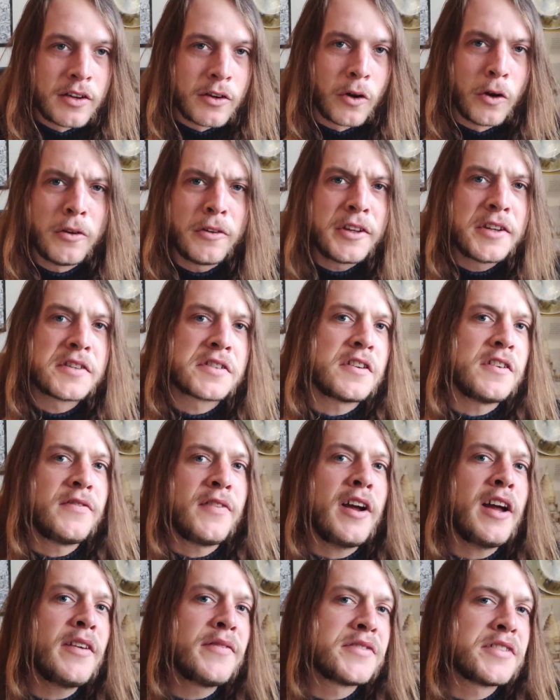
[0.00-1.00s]
only
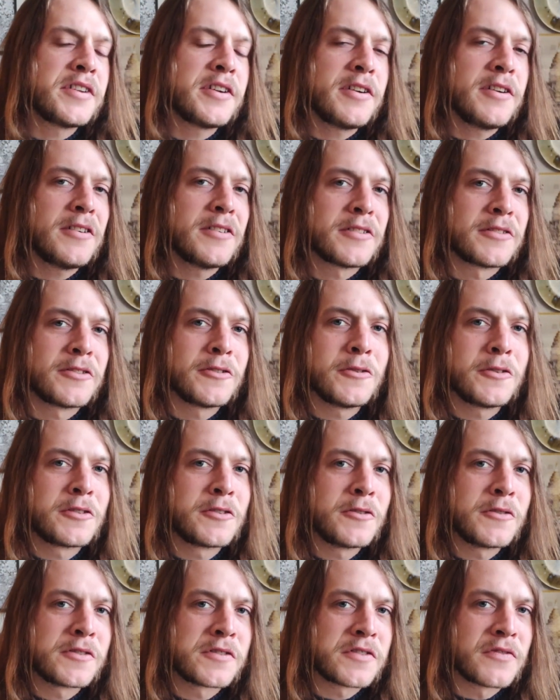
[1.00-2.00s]
survives here due
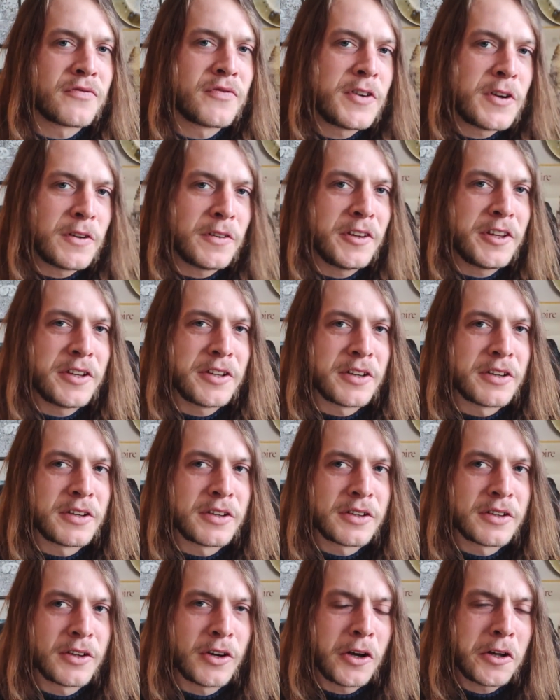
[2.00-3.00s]
to severely
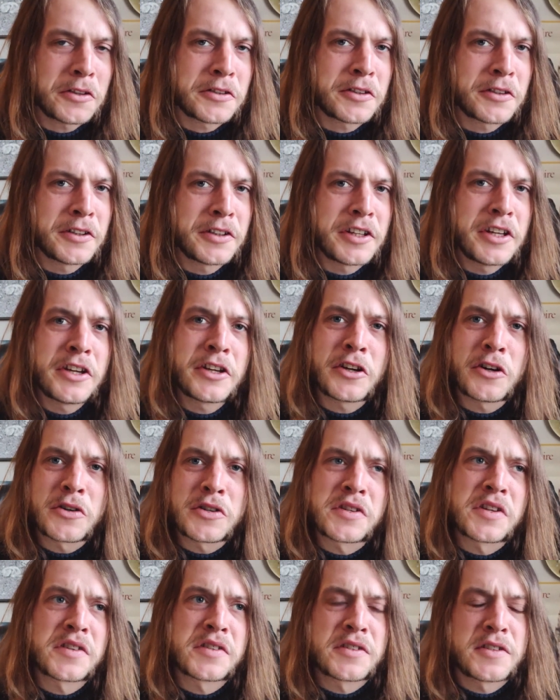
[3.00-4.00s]
altered
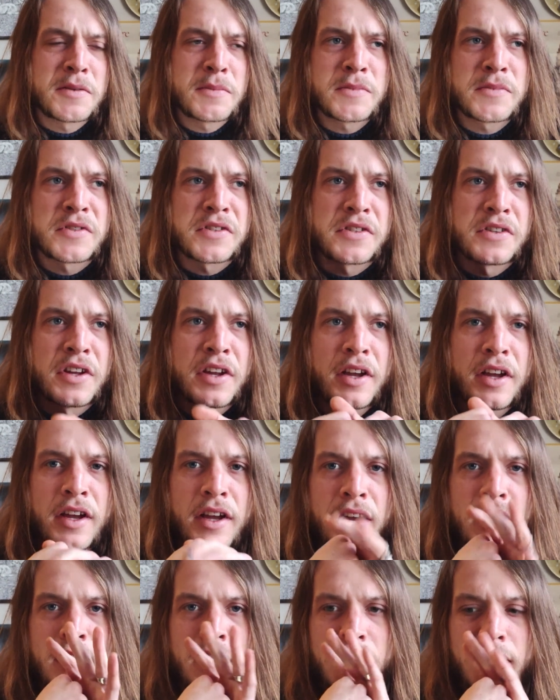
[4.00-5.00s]
ecosystems,
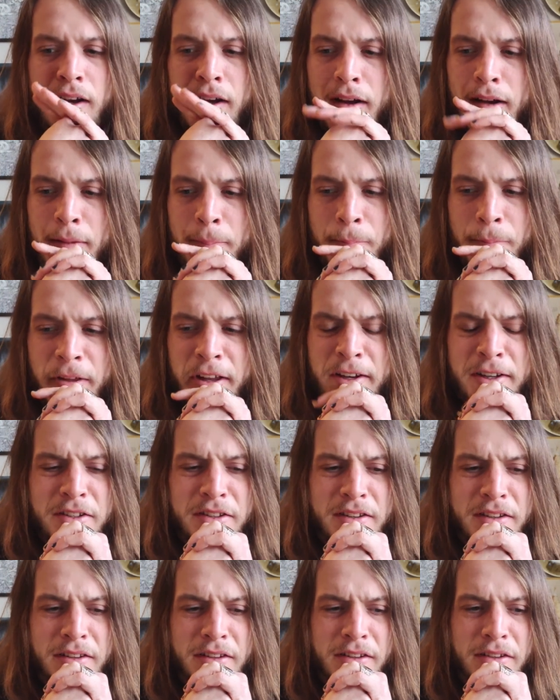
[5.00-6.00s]

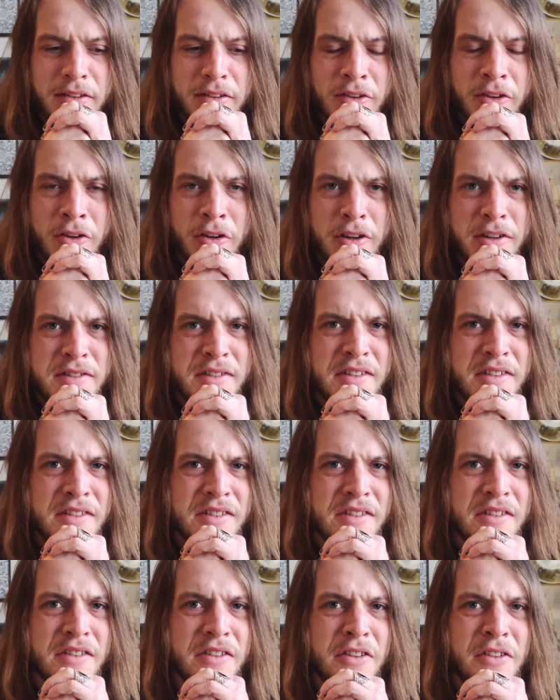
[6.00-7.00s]
and
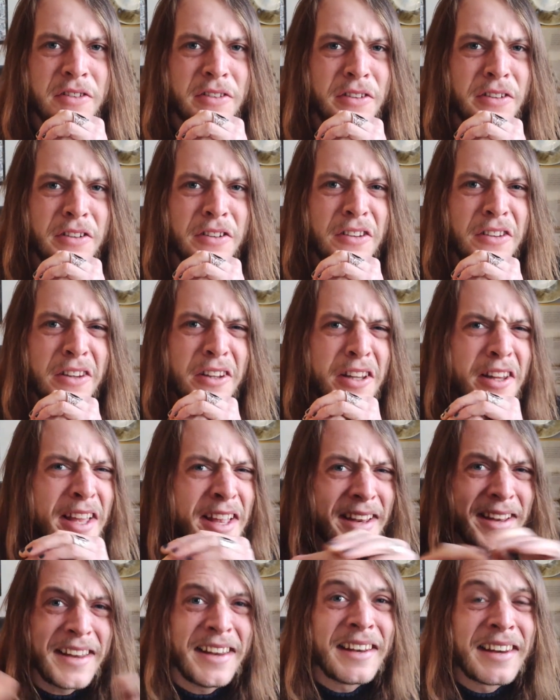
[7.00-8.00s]
causes a
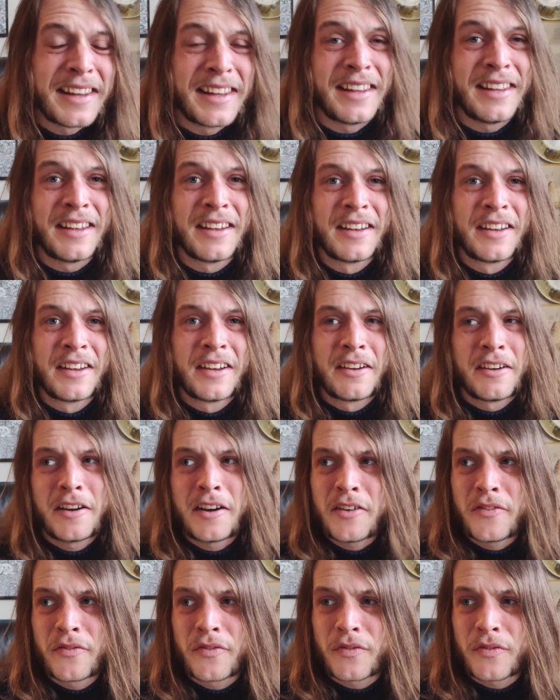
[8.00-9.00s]
litany
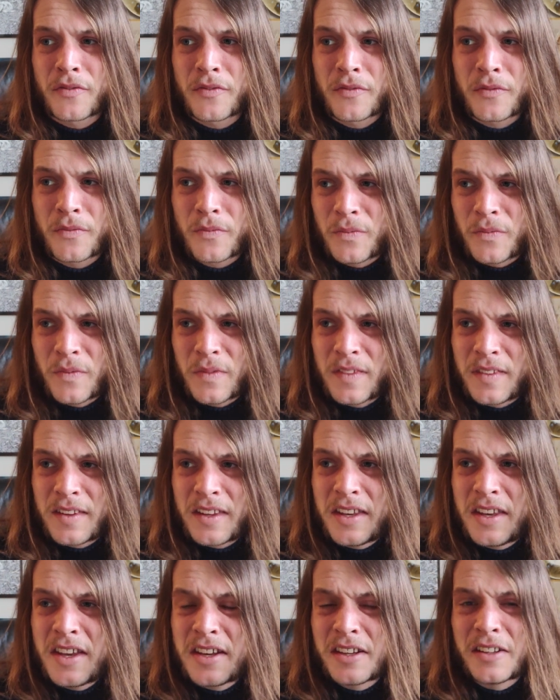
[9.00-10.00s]
of
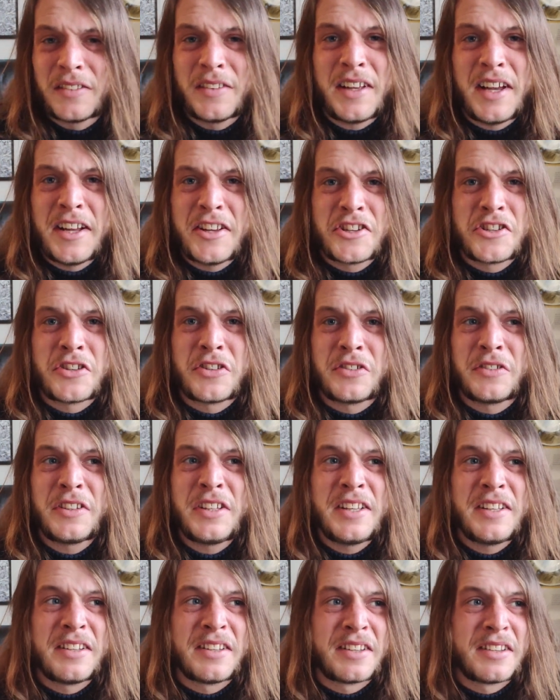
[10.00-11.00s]

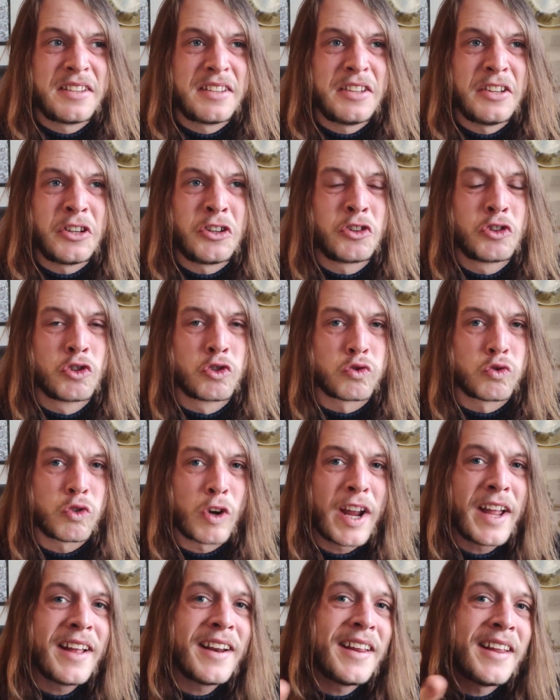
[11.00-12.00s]
ecologically
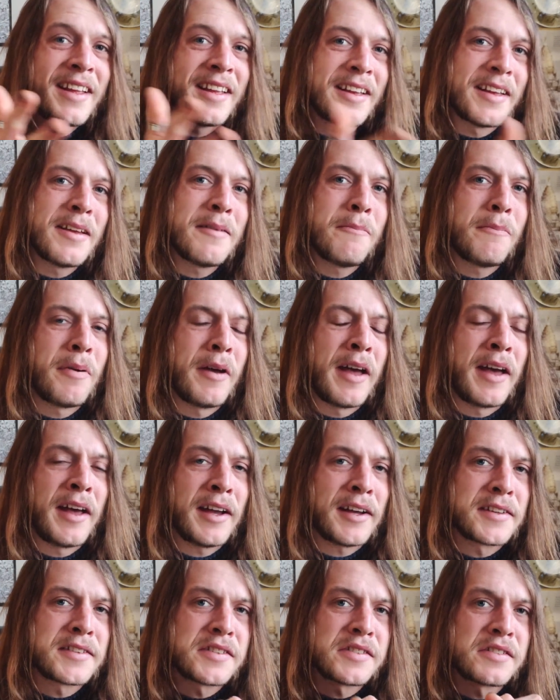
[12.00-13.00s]
degrading
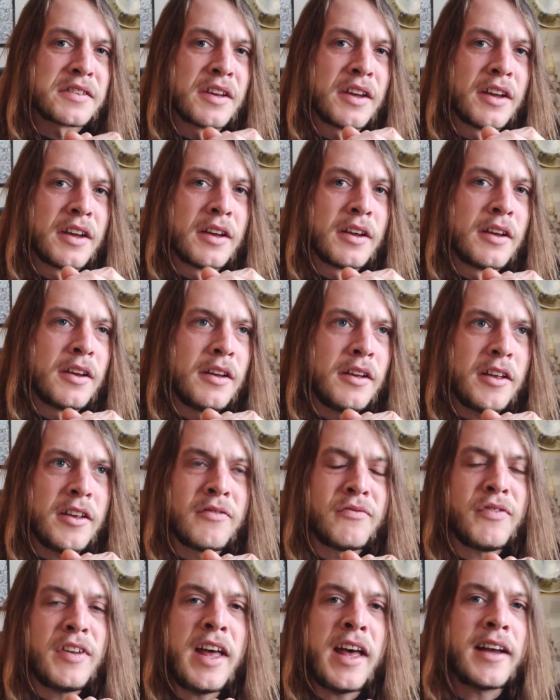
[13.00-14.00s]
impacts.
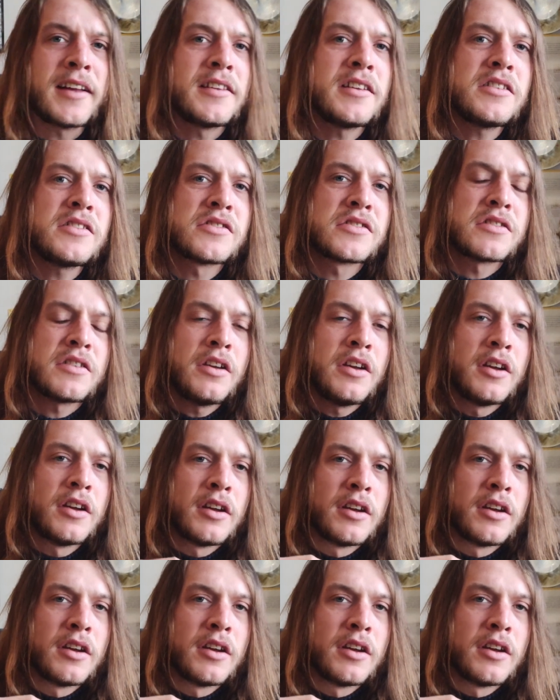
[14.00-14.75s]
In fact, is